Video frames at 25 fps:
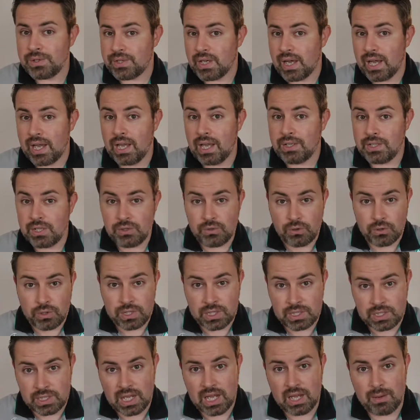sciences or
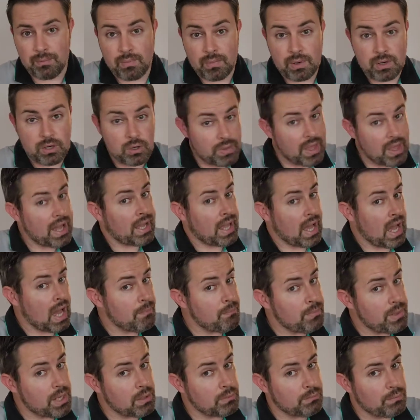STEM. Now, that can
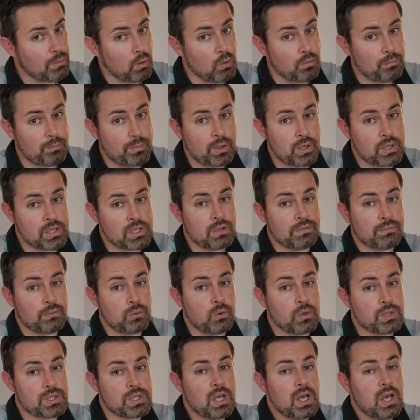be involved because, of
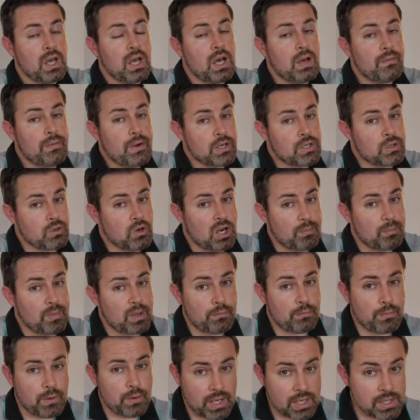course, if you're talking
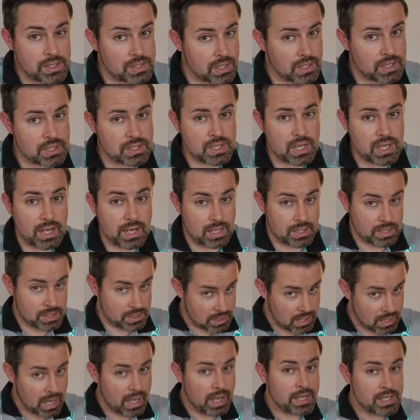about forensic science,
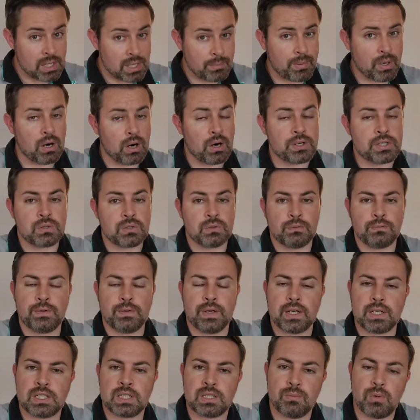that is a part of
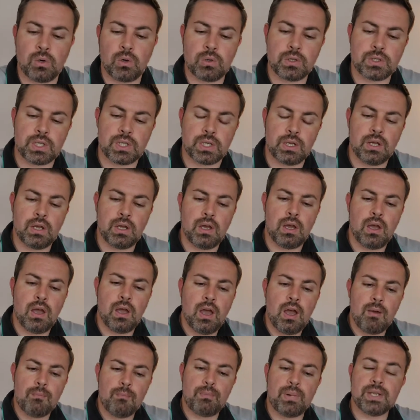victimology.
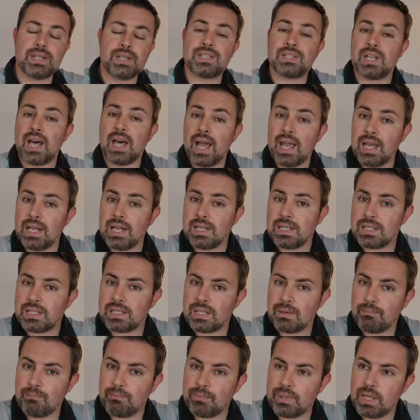But science
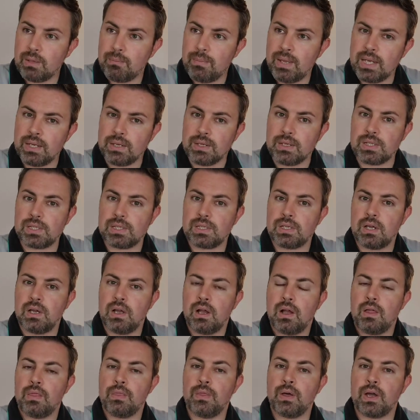simply means
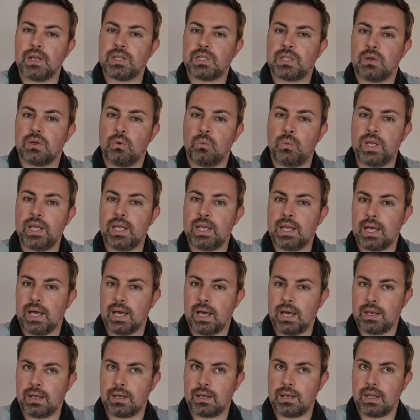that we
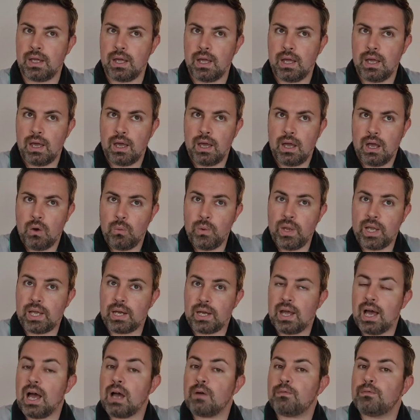can
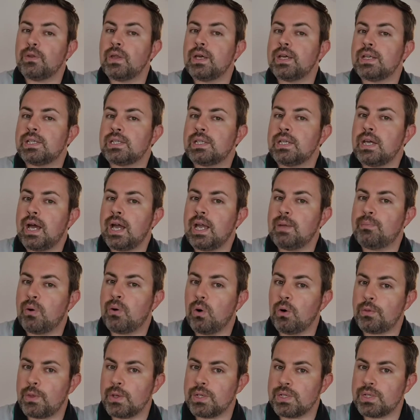have, let's say, a
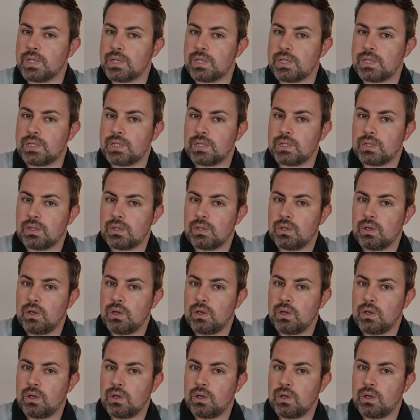hypothesis.